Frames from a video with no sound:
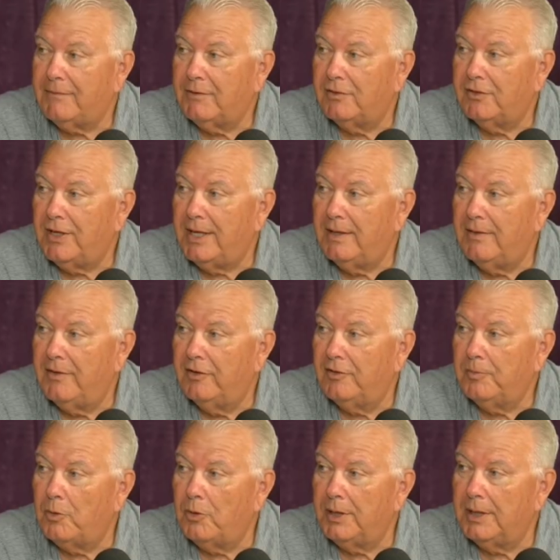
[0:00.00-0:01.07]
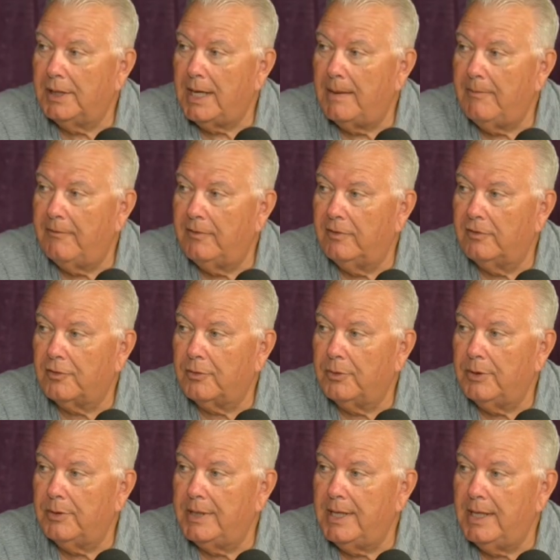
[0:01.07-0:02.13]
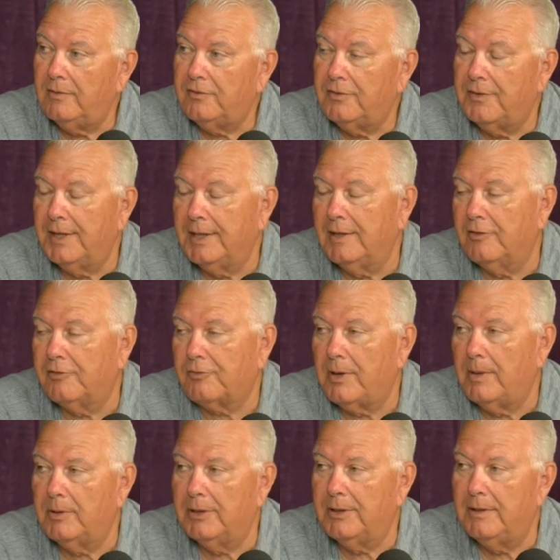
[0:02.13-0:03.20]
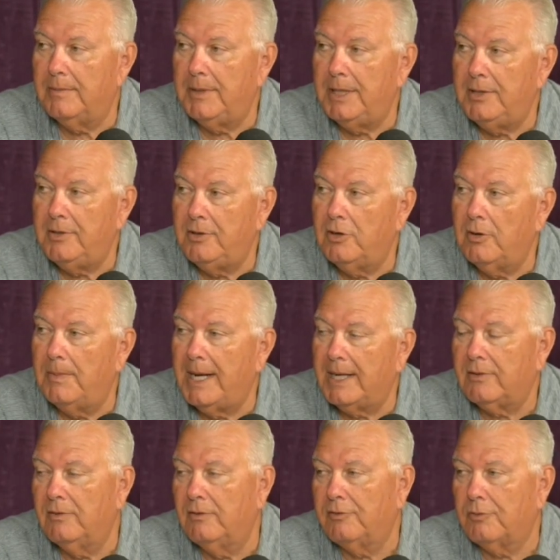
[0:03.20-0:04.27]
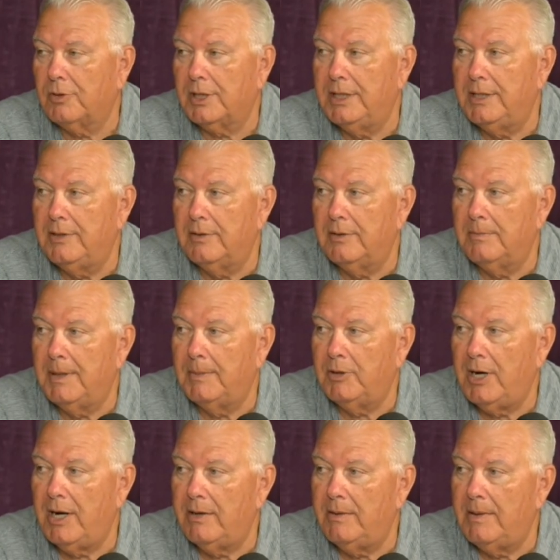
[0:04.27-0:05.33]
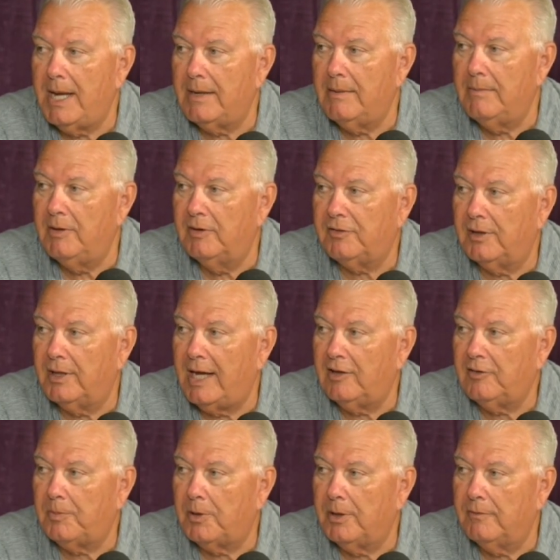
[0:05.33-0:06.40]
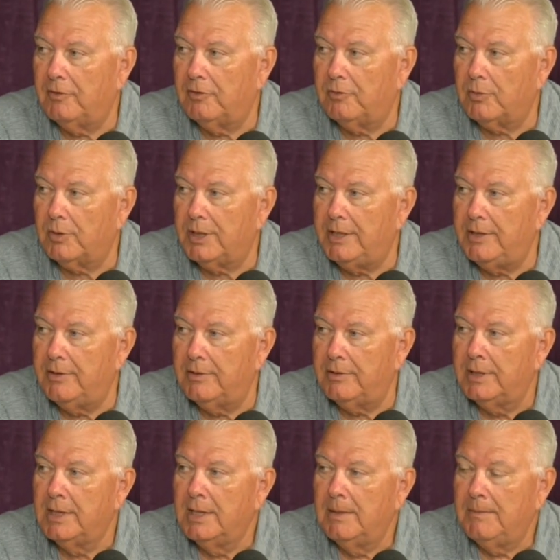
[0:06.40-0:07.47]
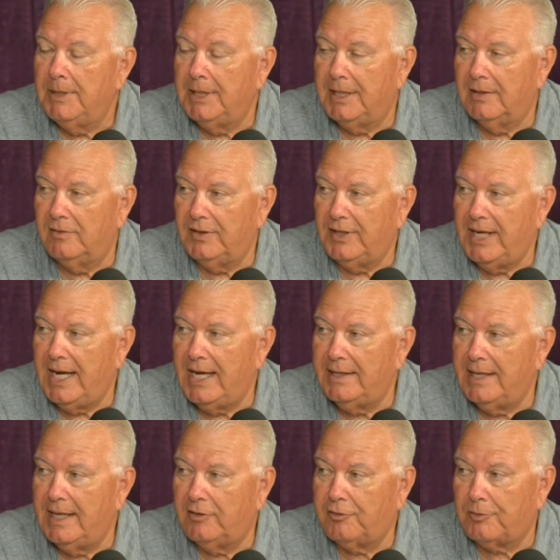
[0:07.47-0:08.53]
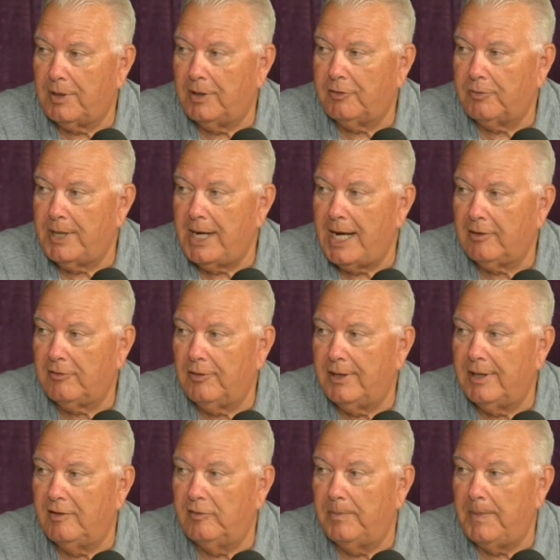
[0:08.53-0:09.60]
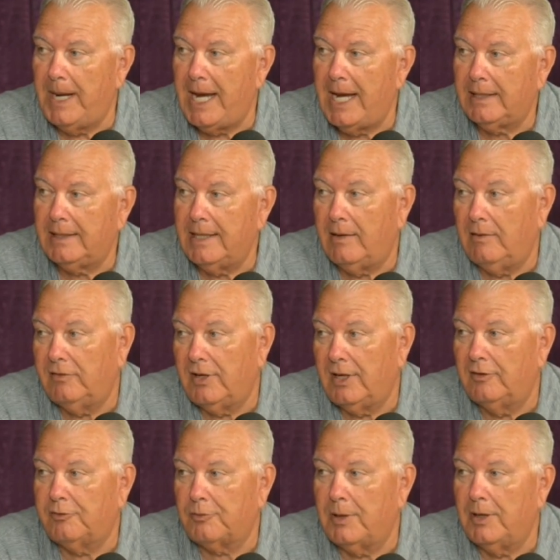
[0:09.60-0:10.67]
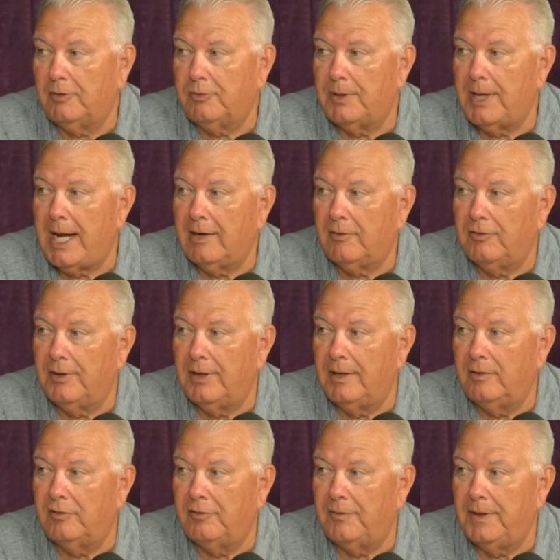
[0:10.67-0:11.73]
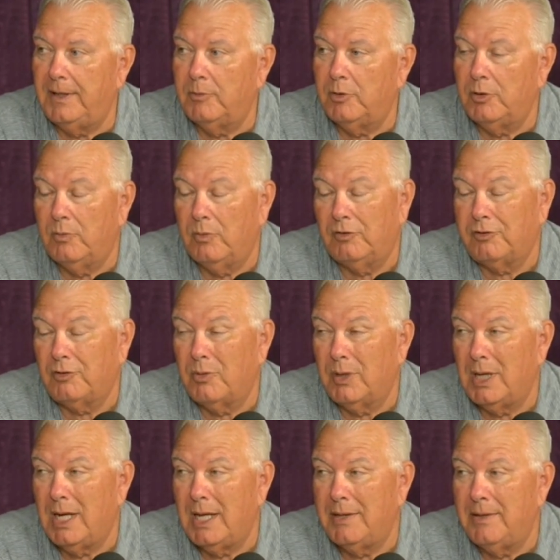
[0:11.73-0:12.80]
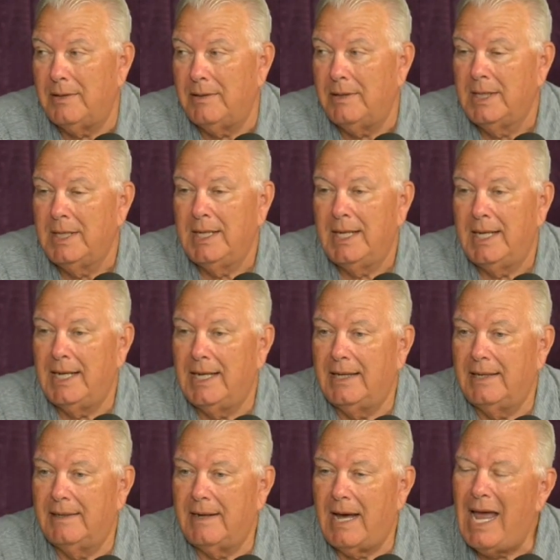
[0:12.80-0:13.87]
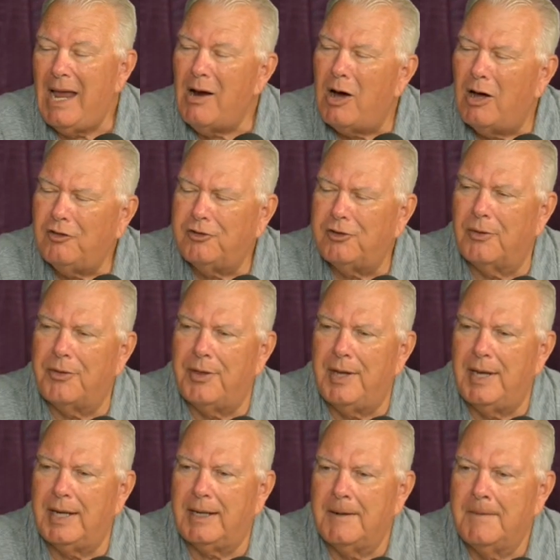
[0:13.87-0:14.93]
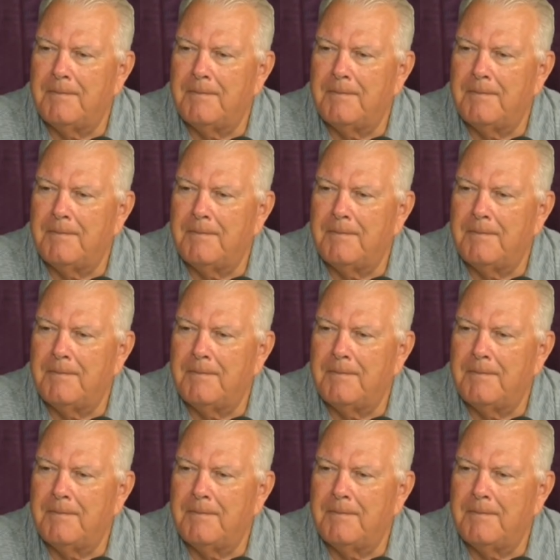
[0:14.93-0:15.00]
to say to this point in time of his career, yes. The thing that's troubling to me, you go back to his rookie year. Remember how he had to miss the last part of his rookie year because he had that stress reaction in his back? Now he's got a stress reaction in his femur. What's going on there? And I also think